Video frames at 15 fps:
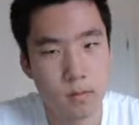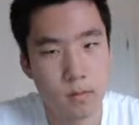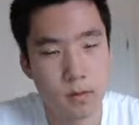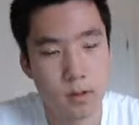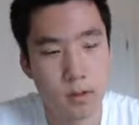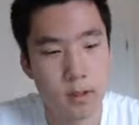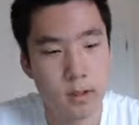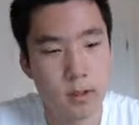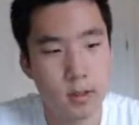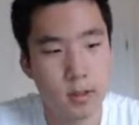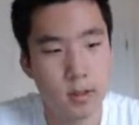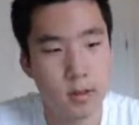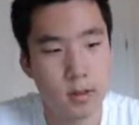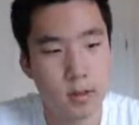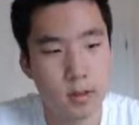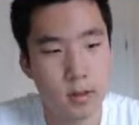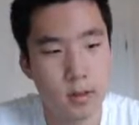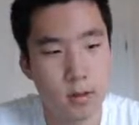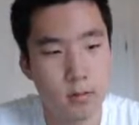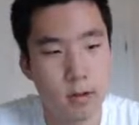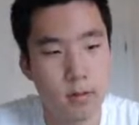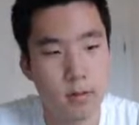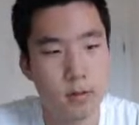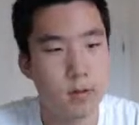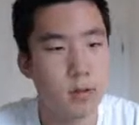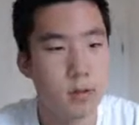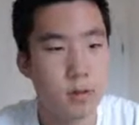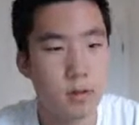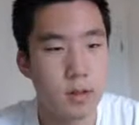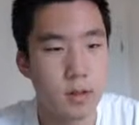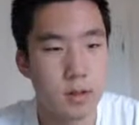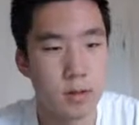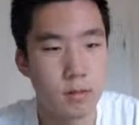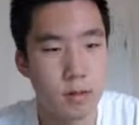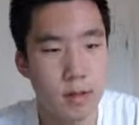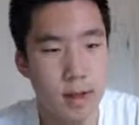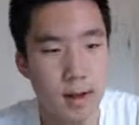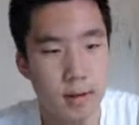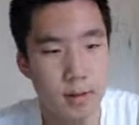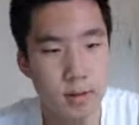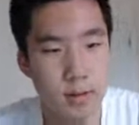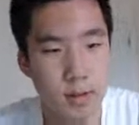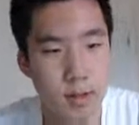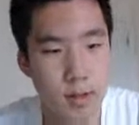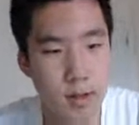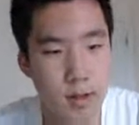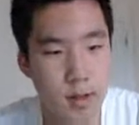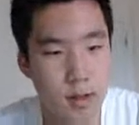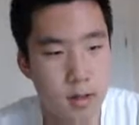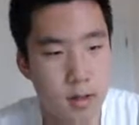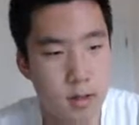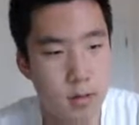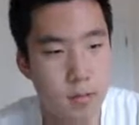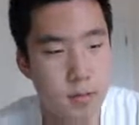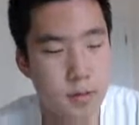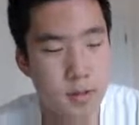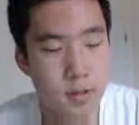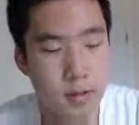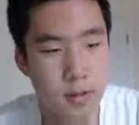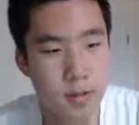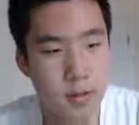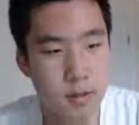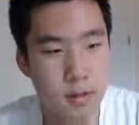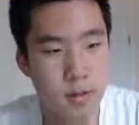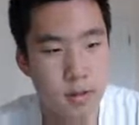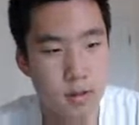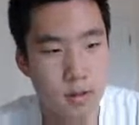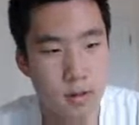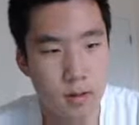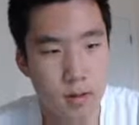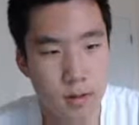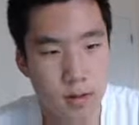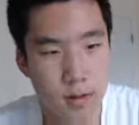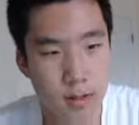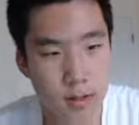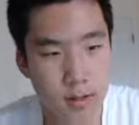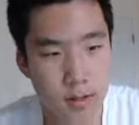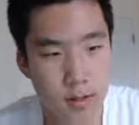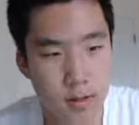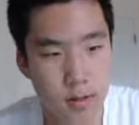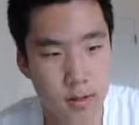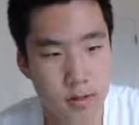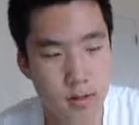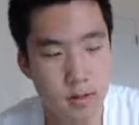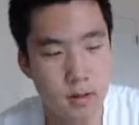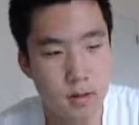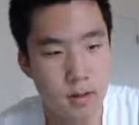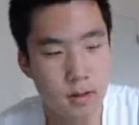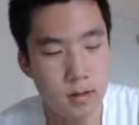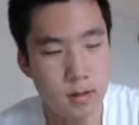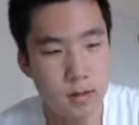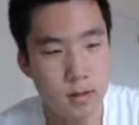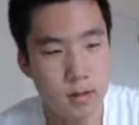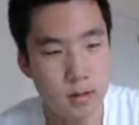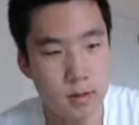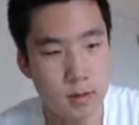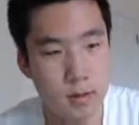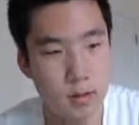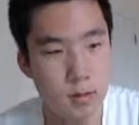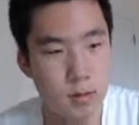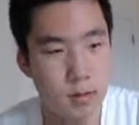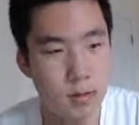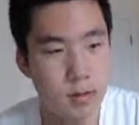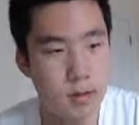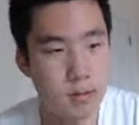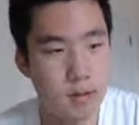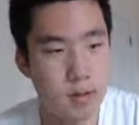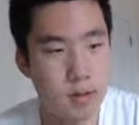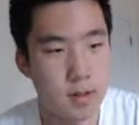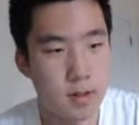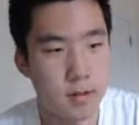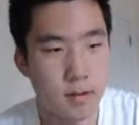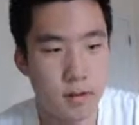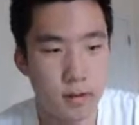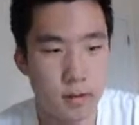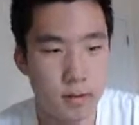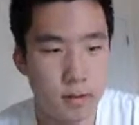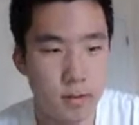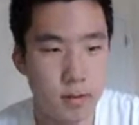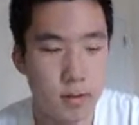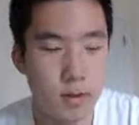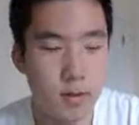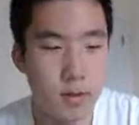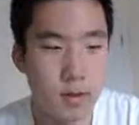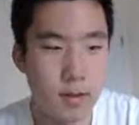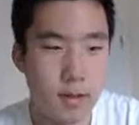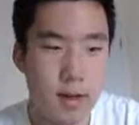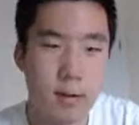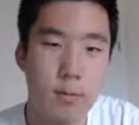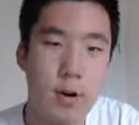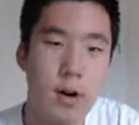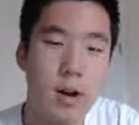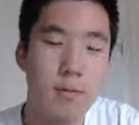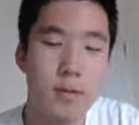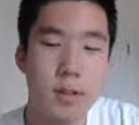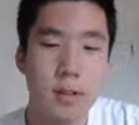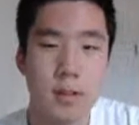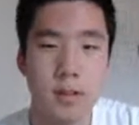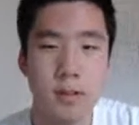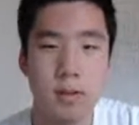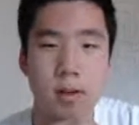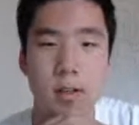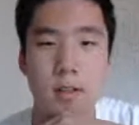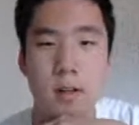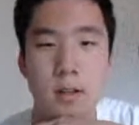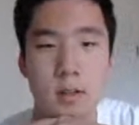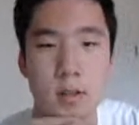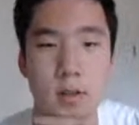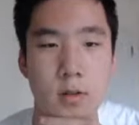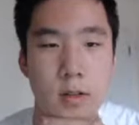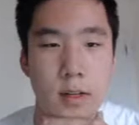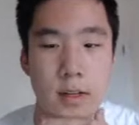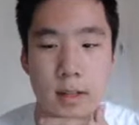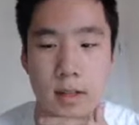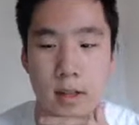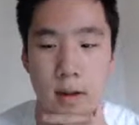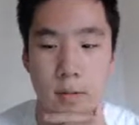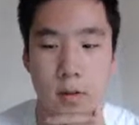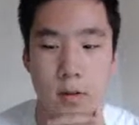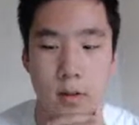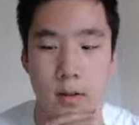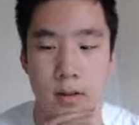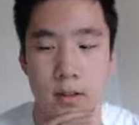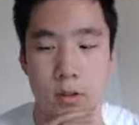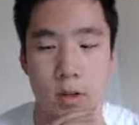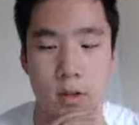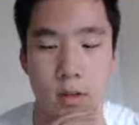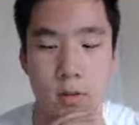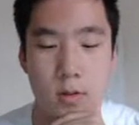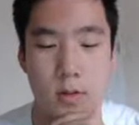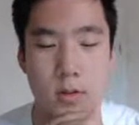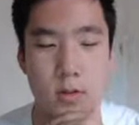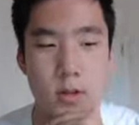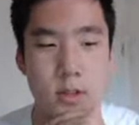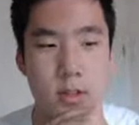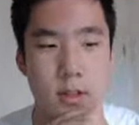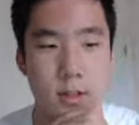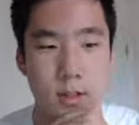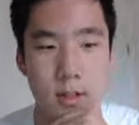or actually no, there's a way for you to do this without loops. Okay, there's a way for you to do it. Let me think really quickly. And while I'm thinking, you guys also take the time to think and try to do this question.